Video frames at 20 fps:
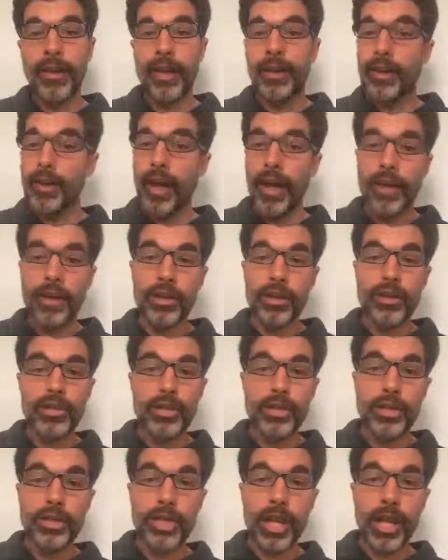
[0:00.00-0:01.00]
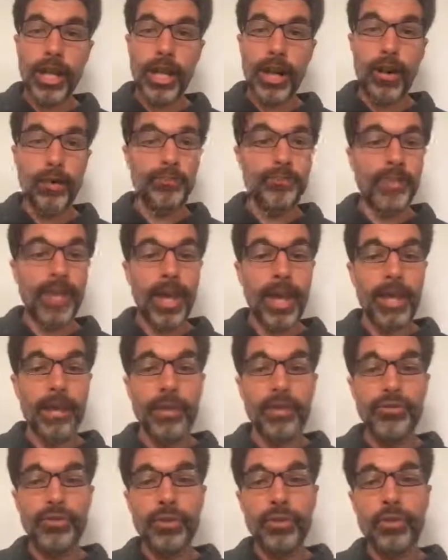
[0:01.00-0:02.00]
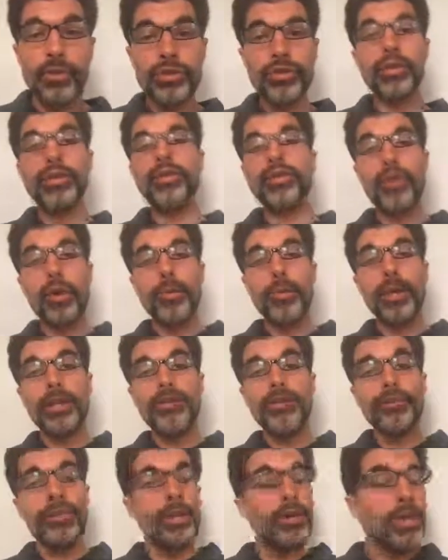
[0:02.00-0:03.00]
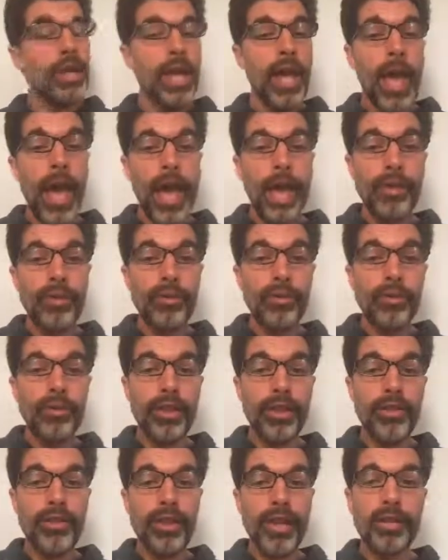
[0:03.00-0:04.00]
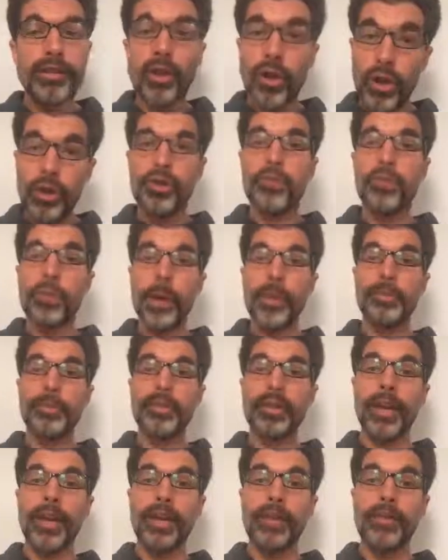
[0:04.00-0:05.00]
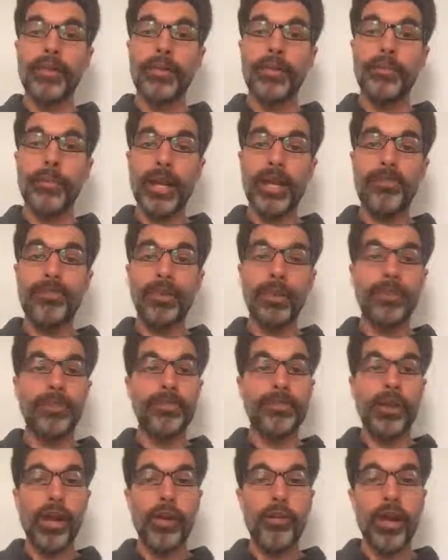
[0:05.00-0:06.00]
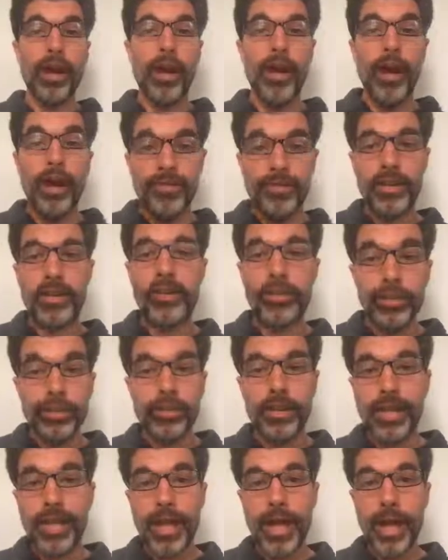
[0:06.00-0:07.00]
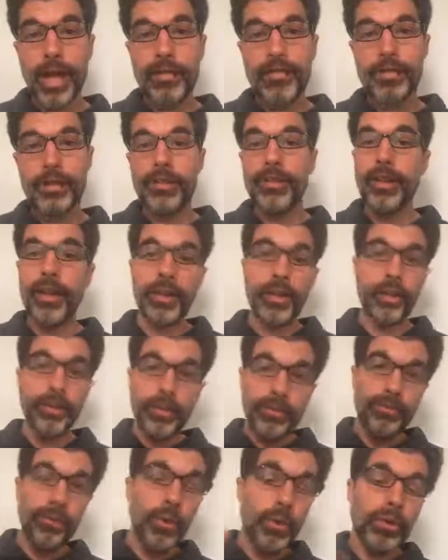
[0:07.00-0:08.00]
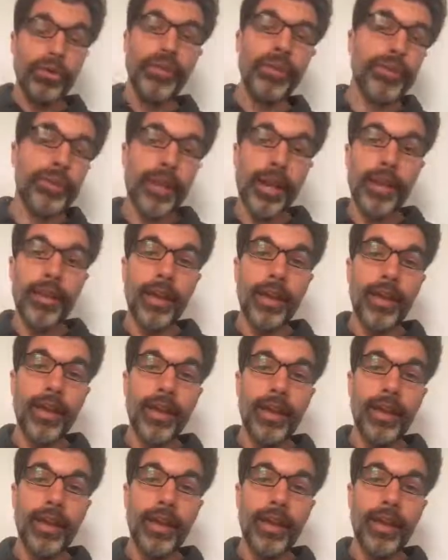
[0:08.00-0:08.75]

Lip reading: I encourage you to check it out. And if you enjoyed this homepage review and you think that your own website could benefit from a video screencast detailing the 4 things that I like